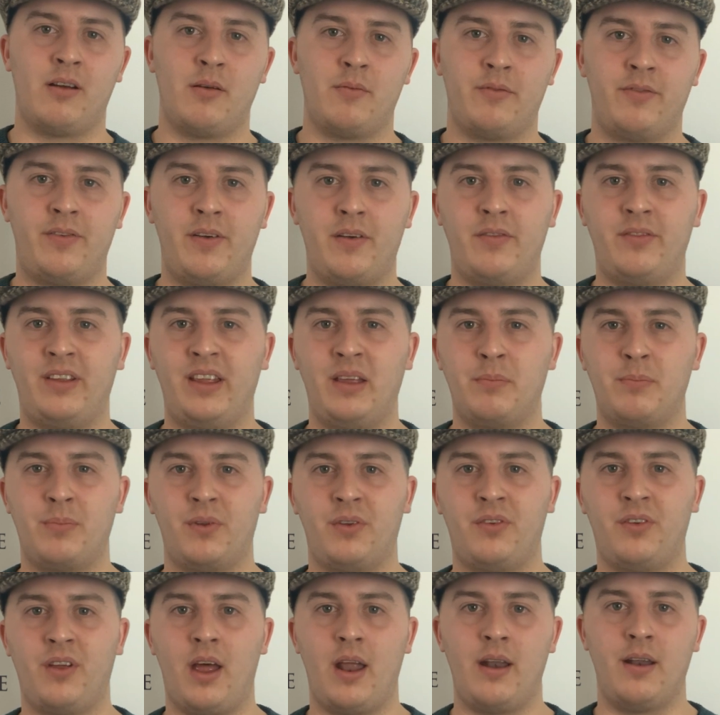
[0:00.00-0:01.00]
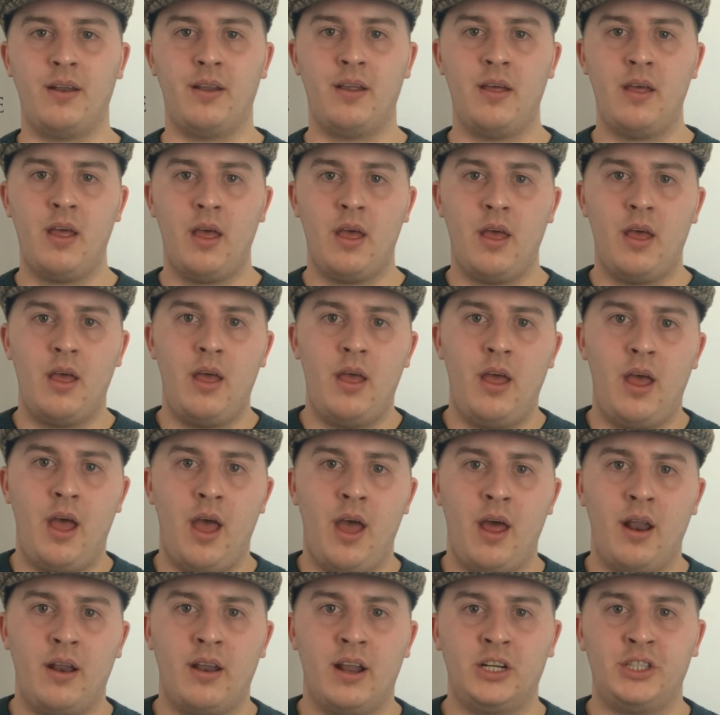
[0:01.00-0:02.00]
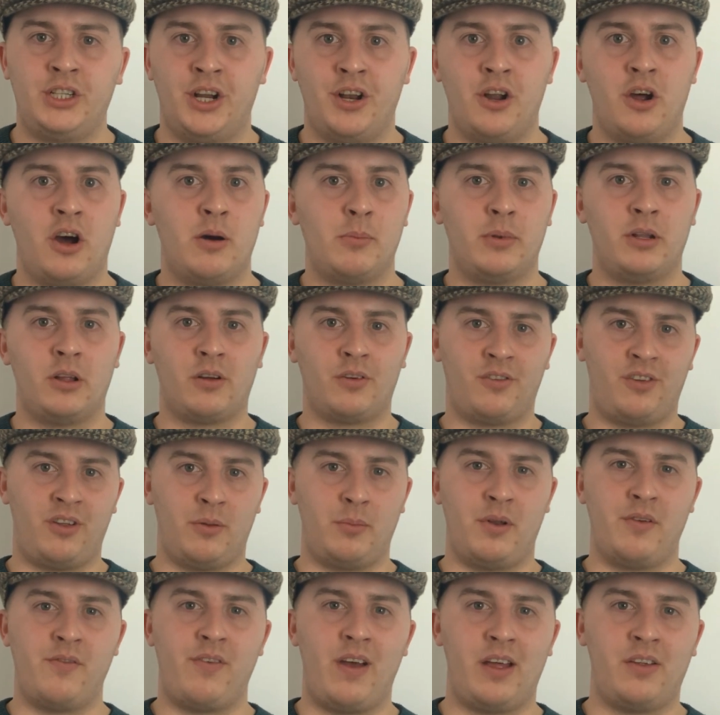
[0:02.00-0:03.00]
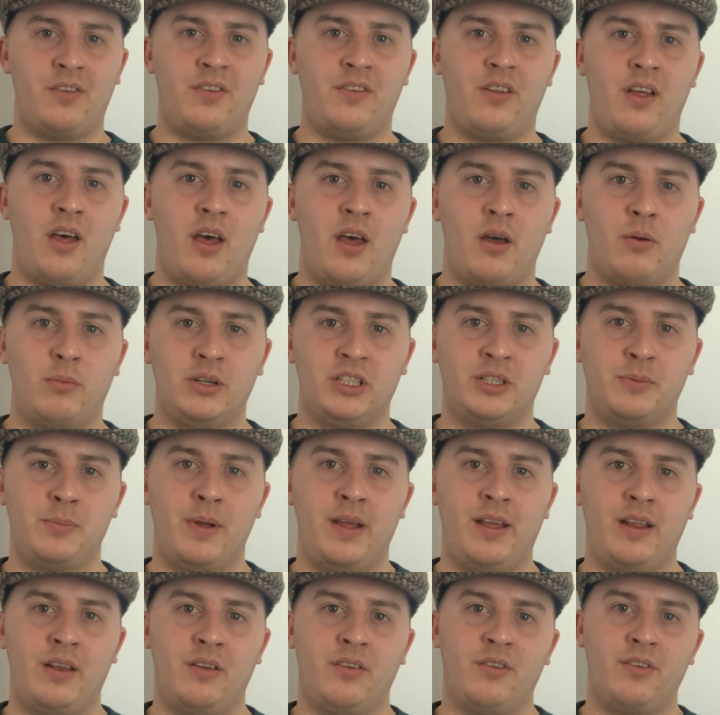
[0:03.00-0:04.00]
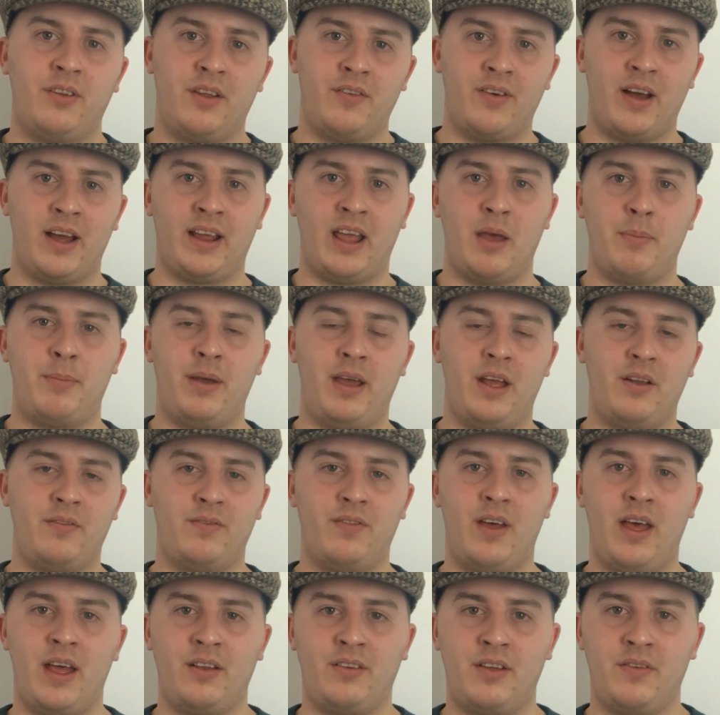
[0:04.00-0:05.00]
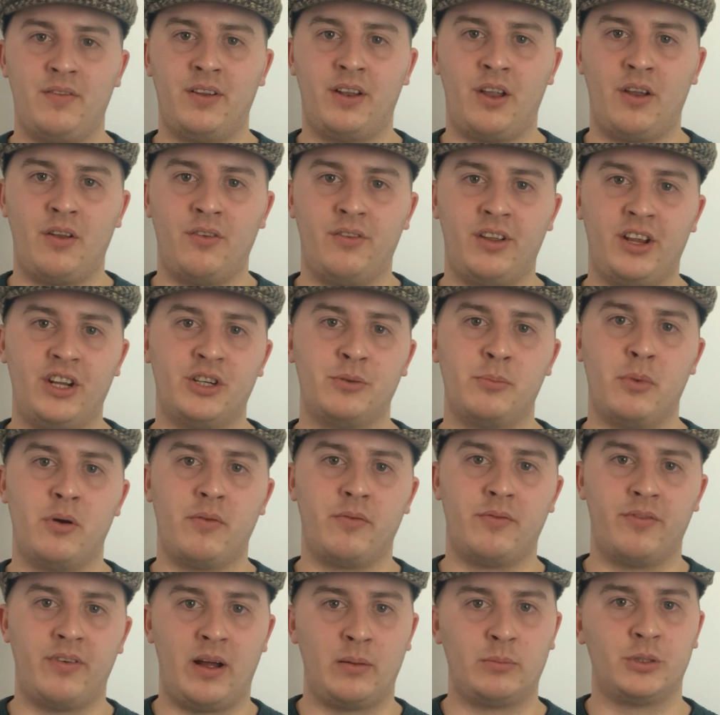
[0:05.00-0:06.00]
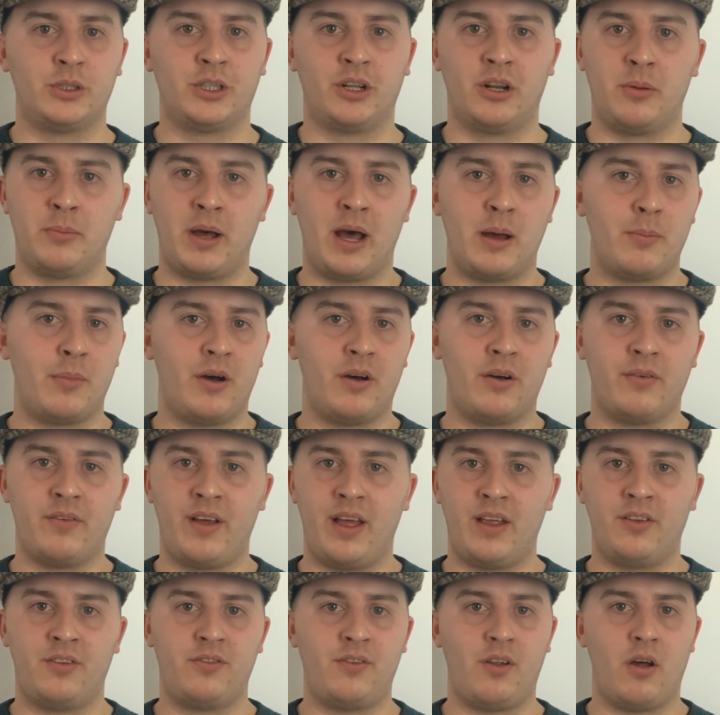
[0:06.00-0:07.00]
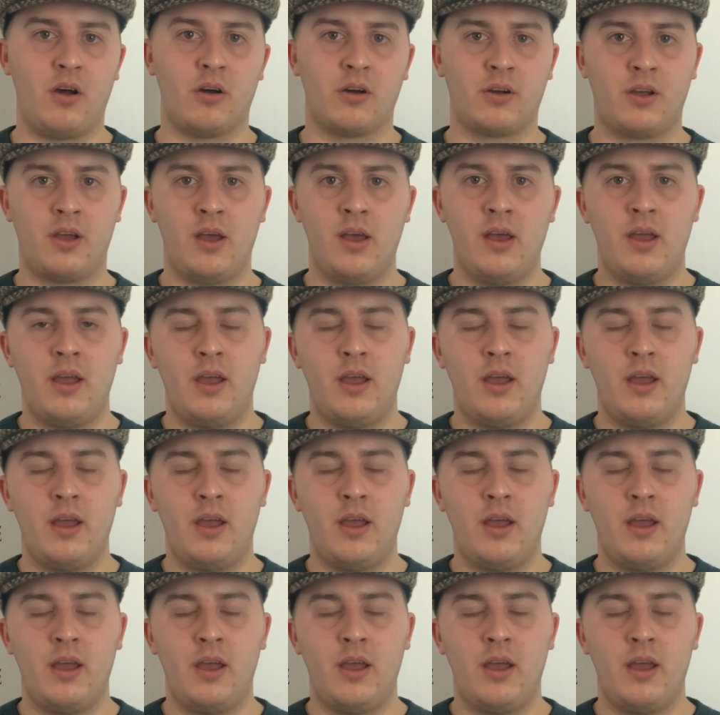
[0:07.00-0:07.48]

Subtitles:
15%. And as you know, I'm a long-term investor, which means if I get paid their dividends each month, I'm just going to buy more of their stock.